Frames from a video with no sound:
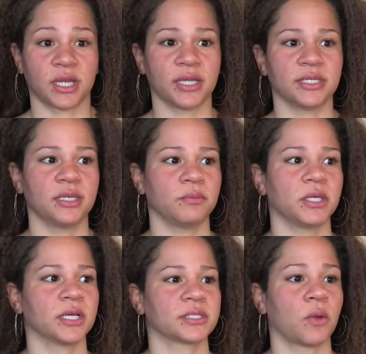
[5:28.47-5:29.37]
I did it
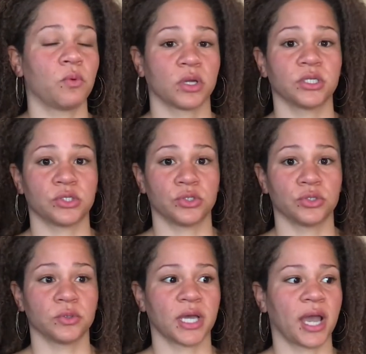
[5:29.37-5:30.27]
because I wanted to do it.